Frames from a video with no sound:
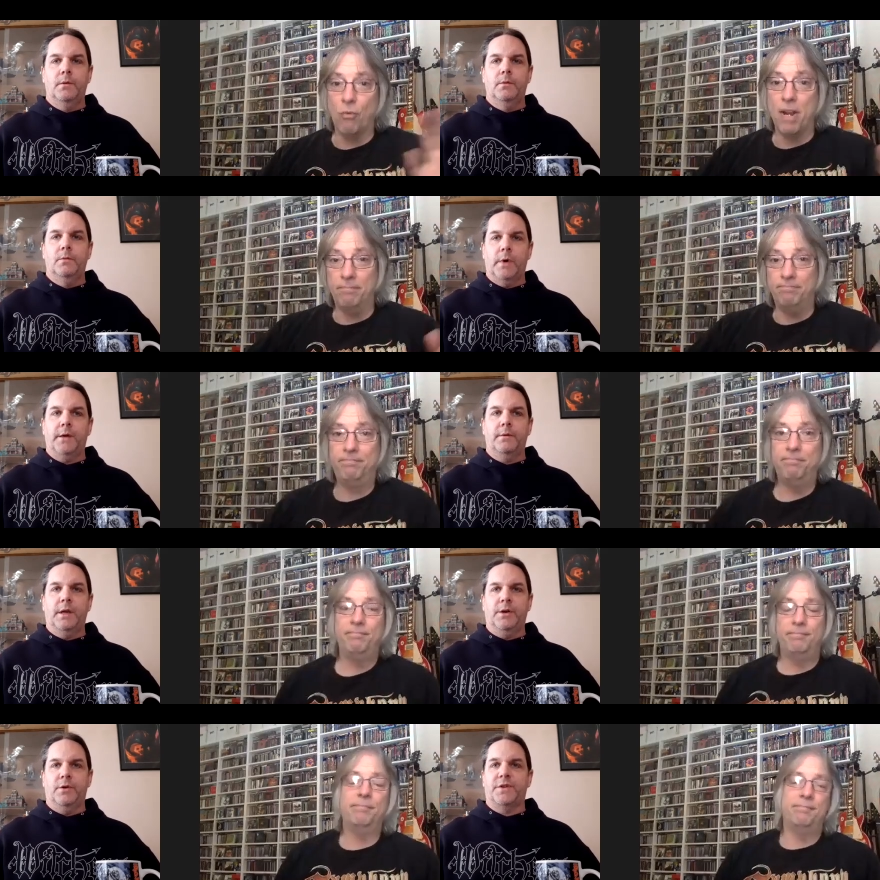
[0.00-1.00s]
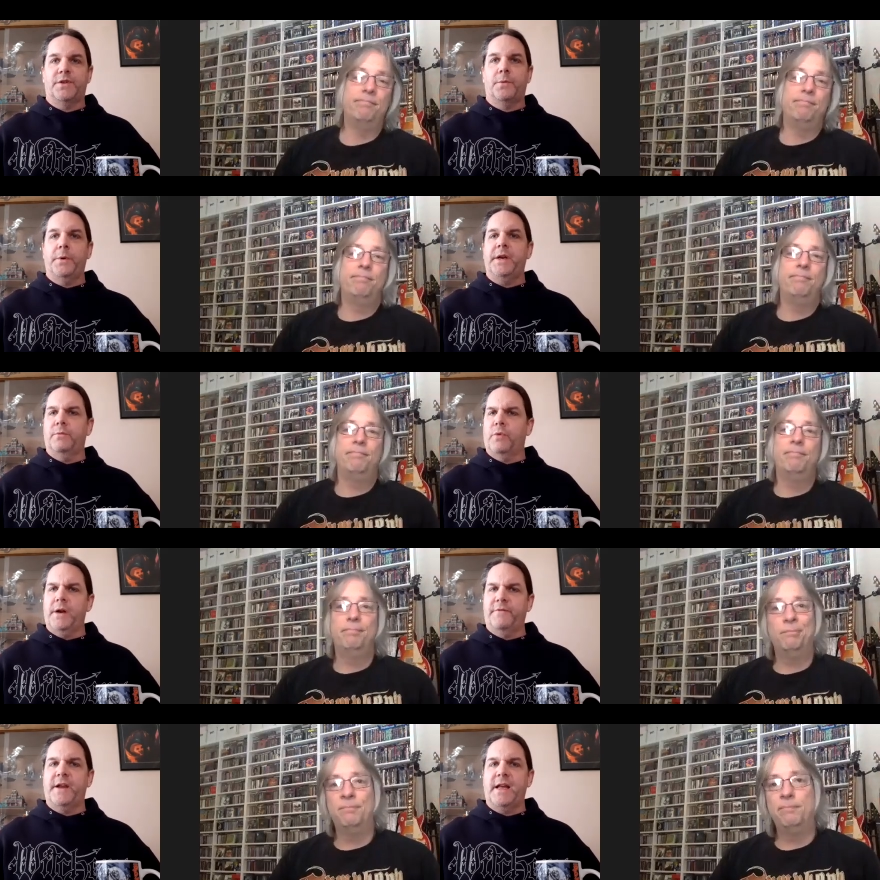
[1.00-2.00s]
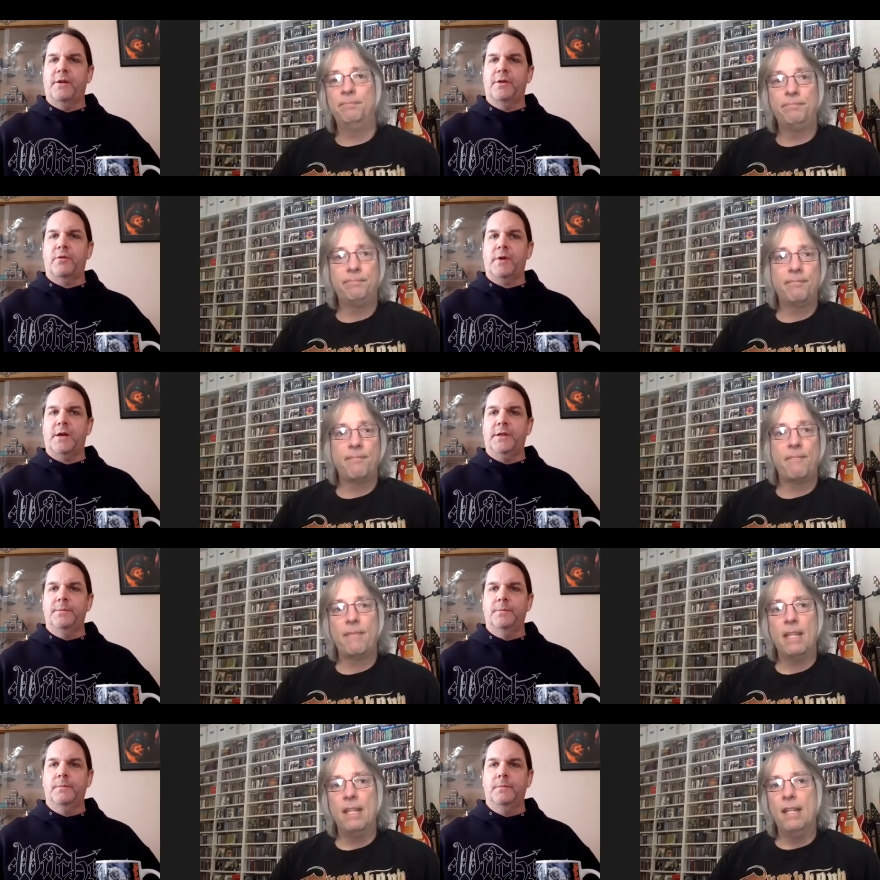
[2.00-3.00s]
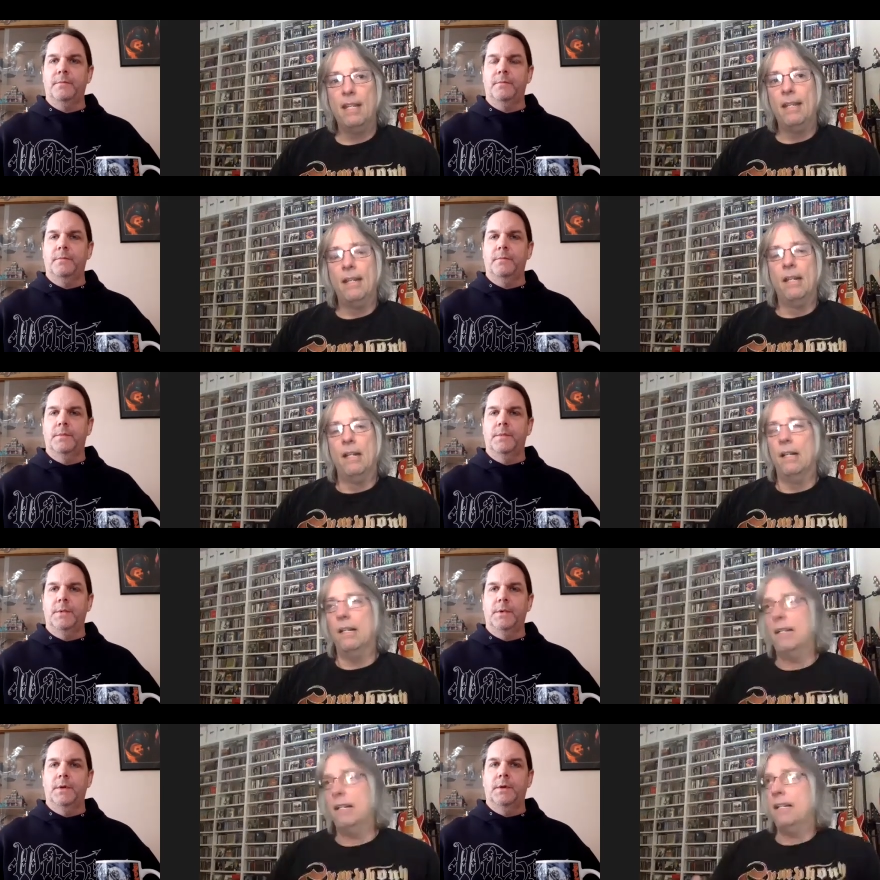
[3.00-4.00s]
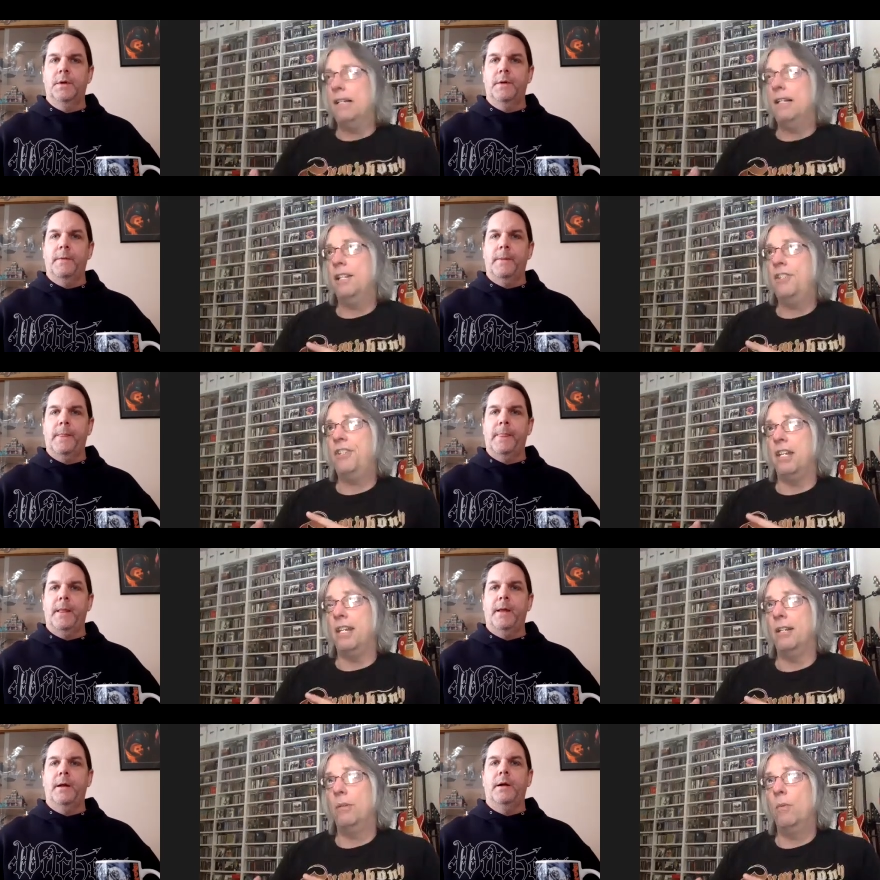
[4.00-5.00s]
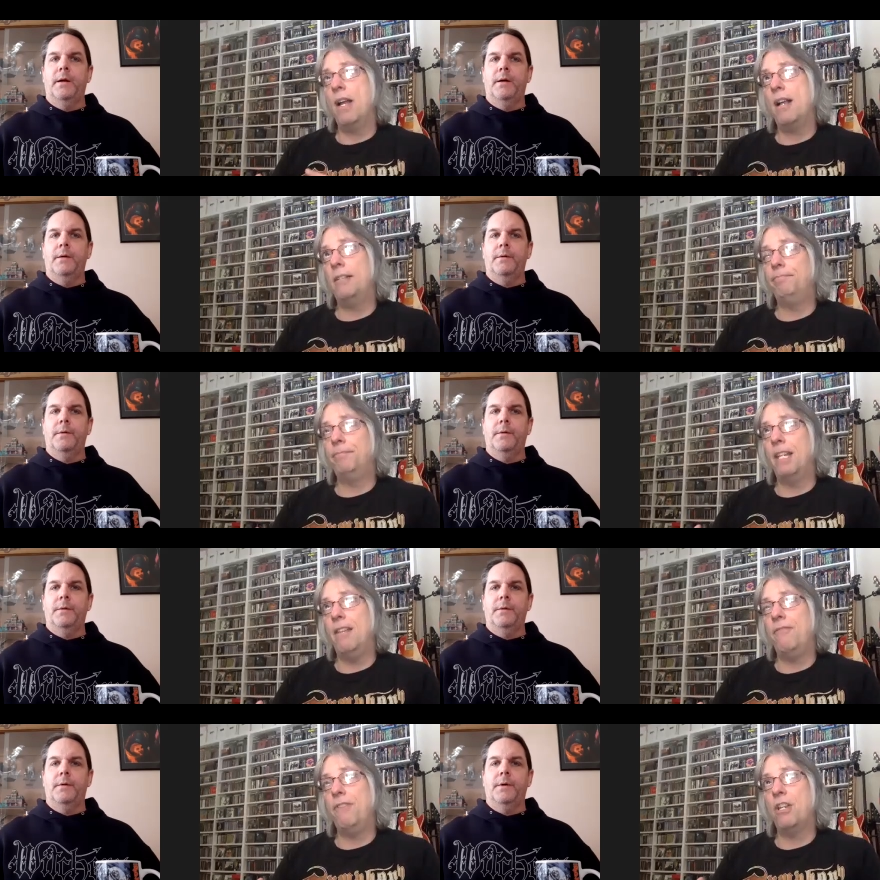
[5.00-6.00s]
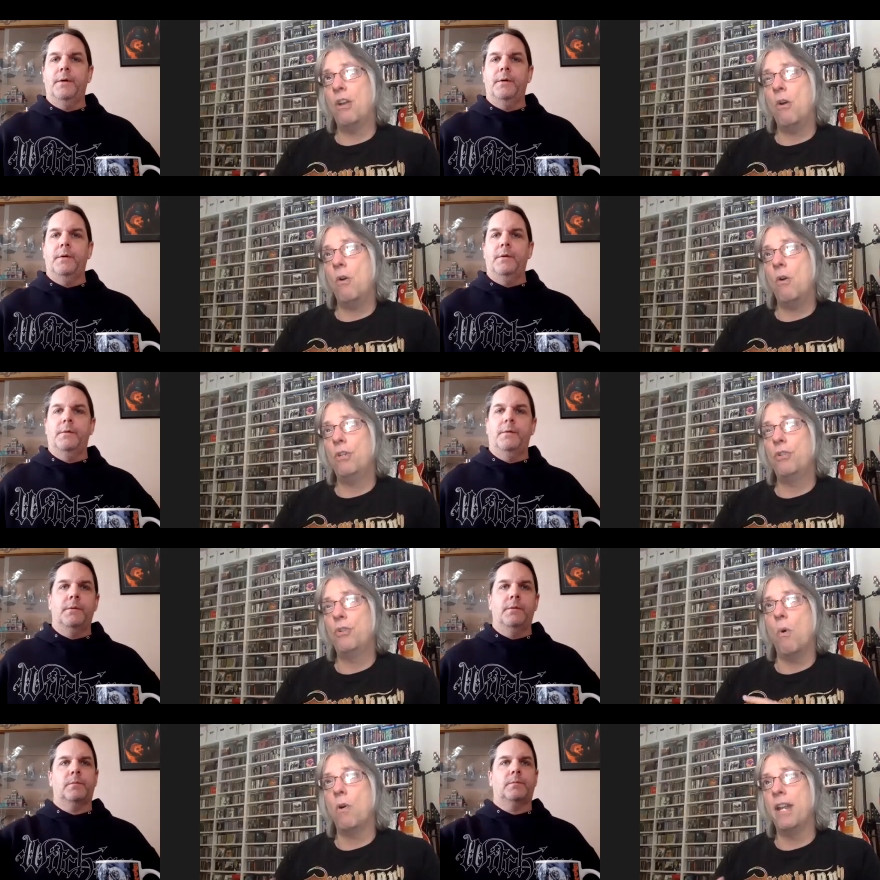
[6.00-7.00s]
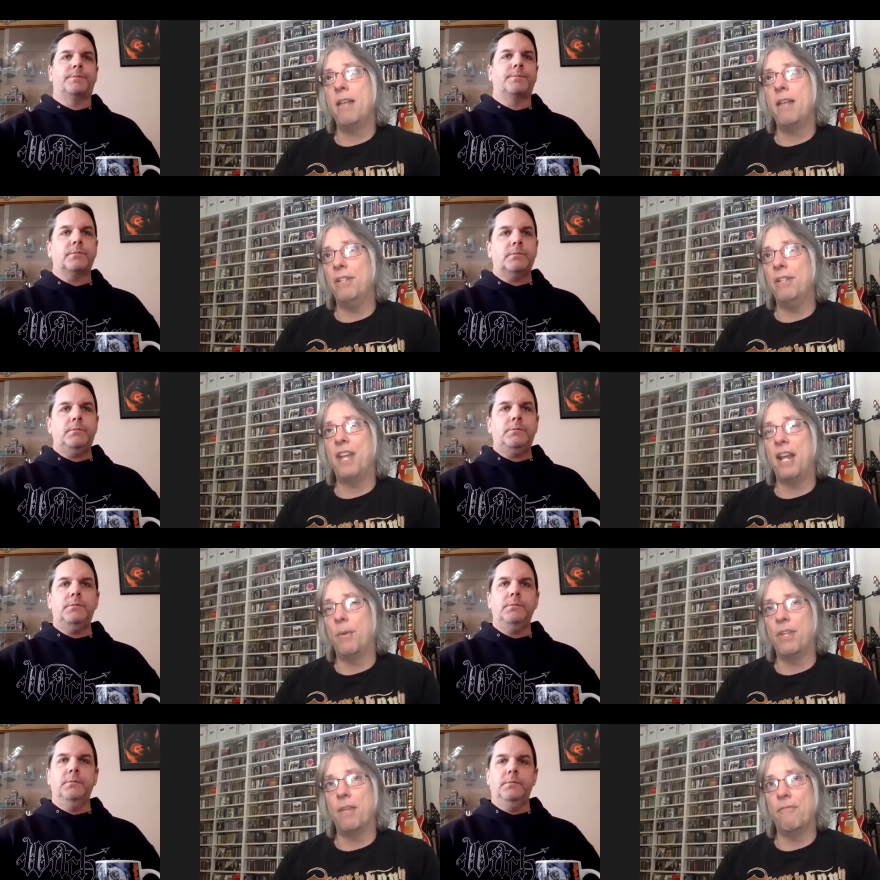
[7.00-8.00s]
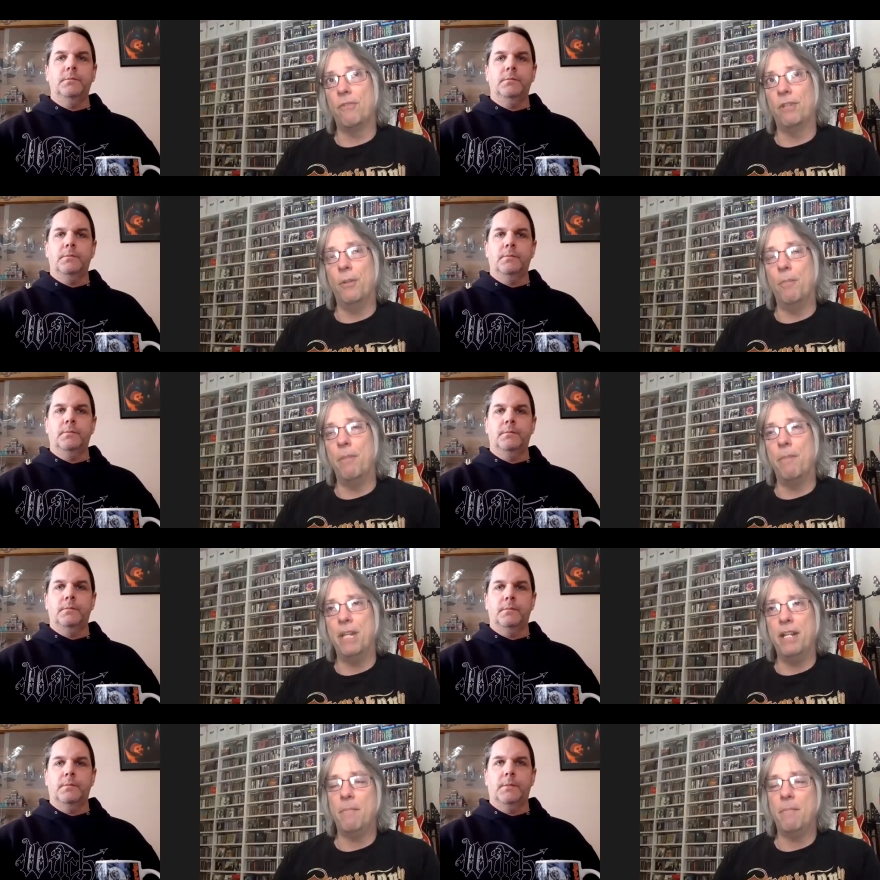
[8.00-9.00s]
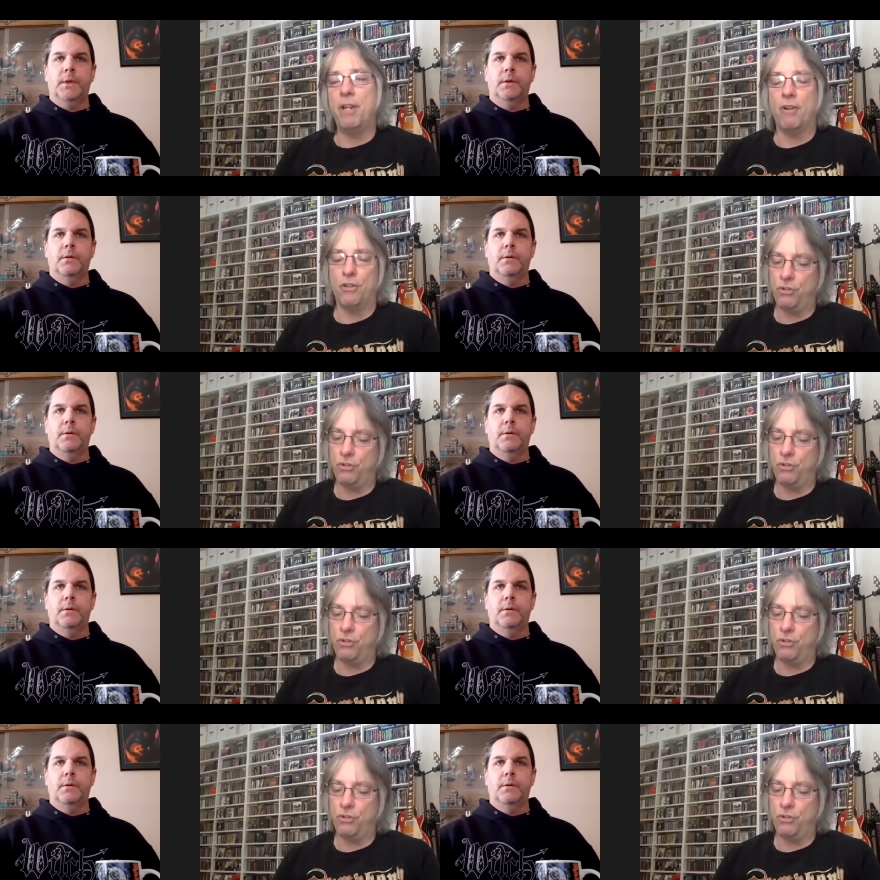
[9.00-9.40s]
Speaker 1: great. Right.
Speaker 2: And there's three, right? If I counted correctly.
Speaker 1: Uh, let's see. Well, if you go because Gore and Edmonds sang with them for a little bit, but he didn't appear on a